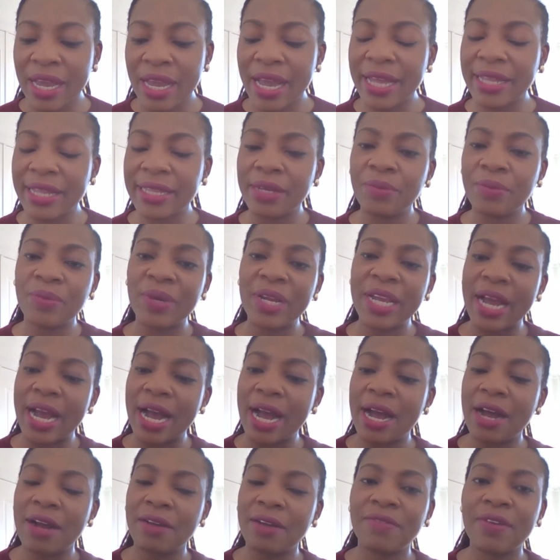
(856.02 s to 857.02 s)
And then we
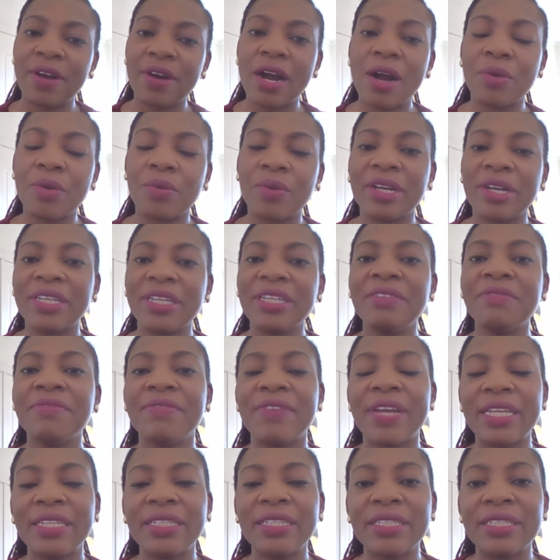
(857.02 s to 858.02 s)
have our
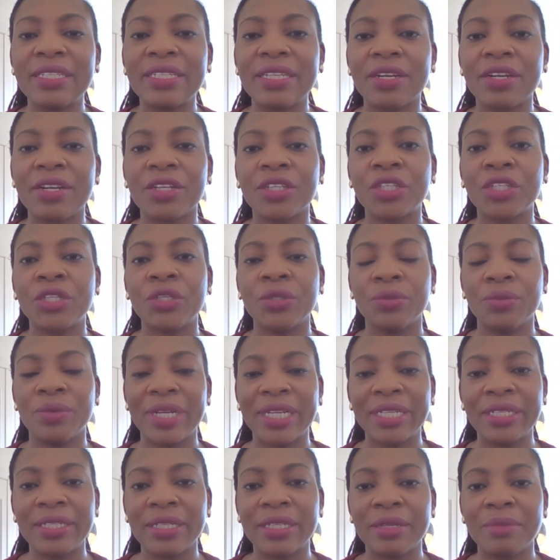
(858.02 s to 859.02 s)
events that are
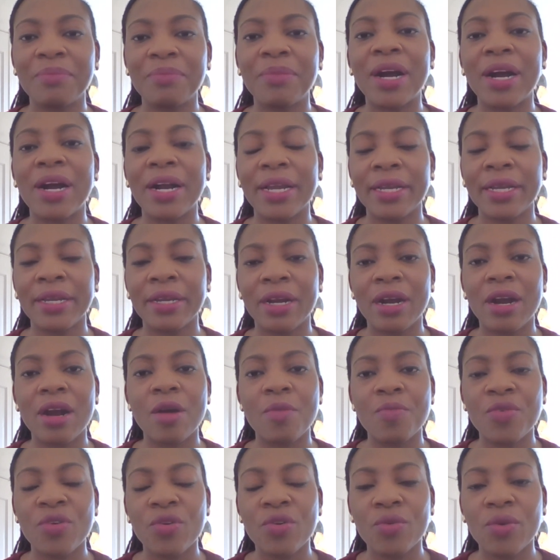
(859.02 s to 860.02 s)
curated by
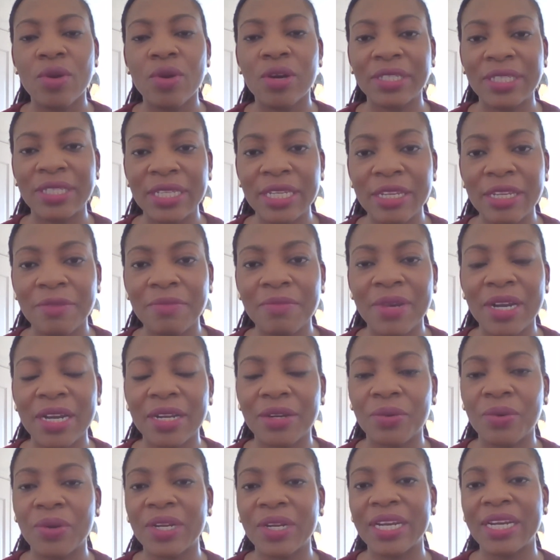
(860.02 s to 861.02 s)
our ProWoc team
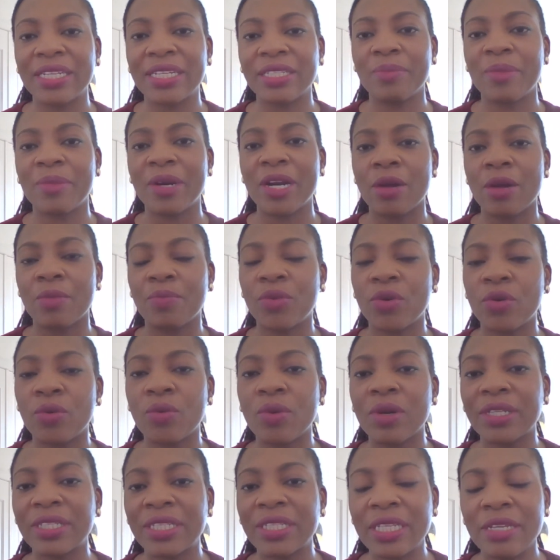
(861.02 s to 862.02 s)
and organized by our
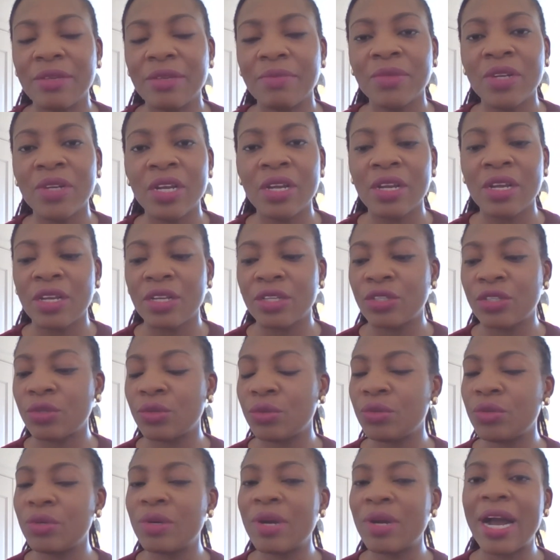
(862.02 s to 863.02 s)
ProWoc team.
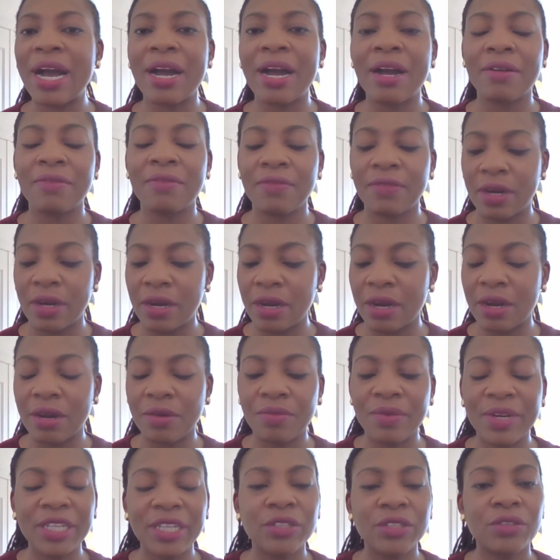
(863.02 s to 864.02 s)
So you have a
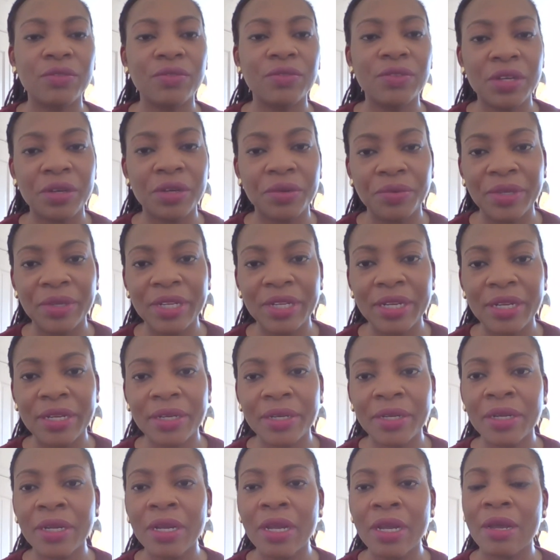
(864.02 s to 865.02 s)
range of
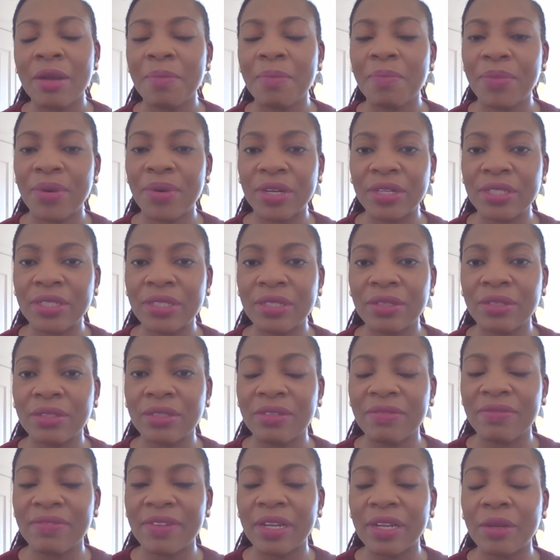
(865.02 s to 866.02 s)
career, personal
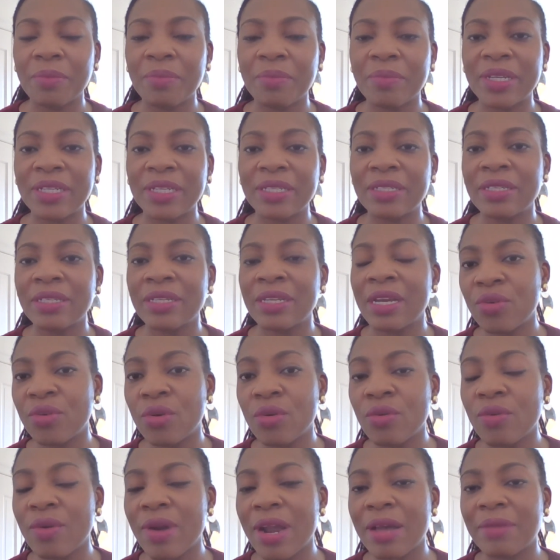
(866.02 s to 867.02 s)
development
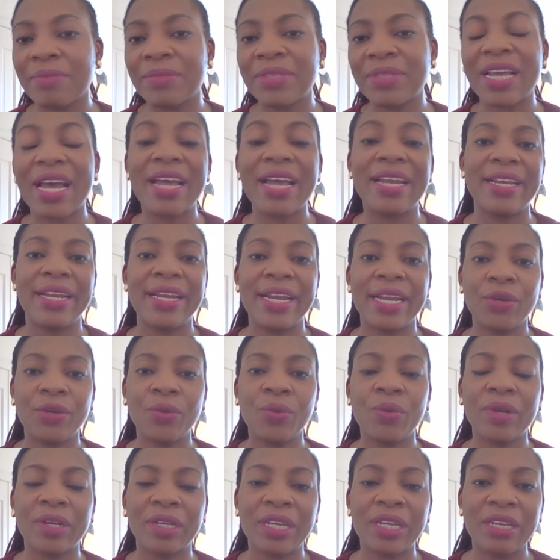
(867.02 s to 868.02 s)
programs, and
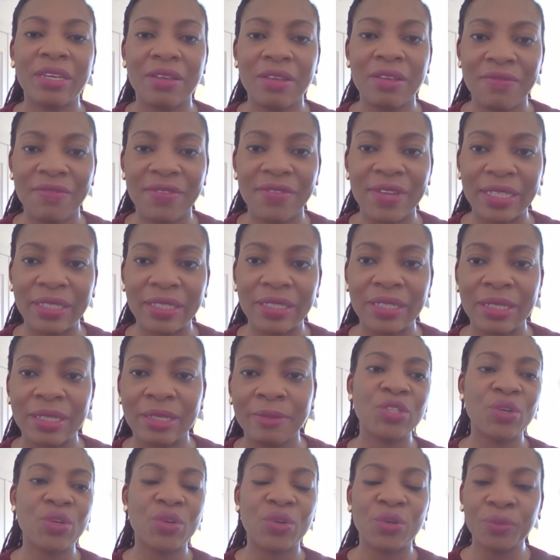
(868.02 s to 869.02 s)
networking events.
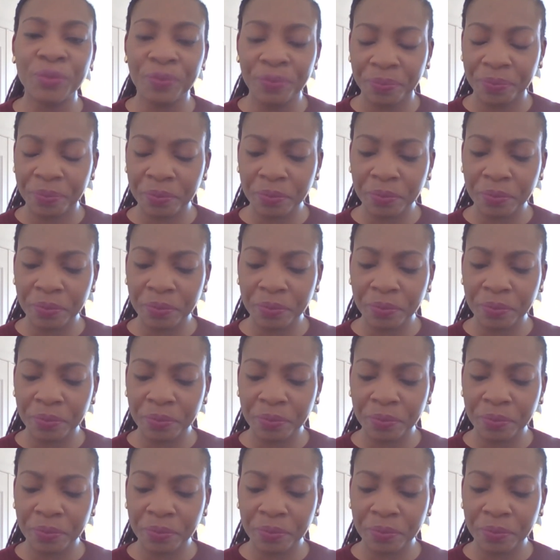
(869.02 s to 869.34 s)
So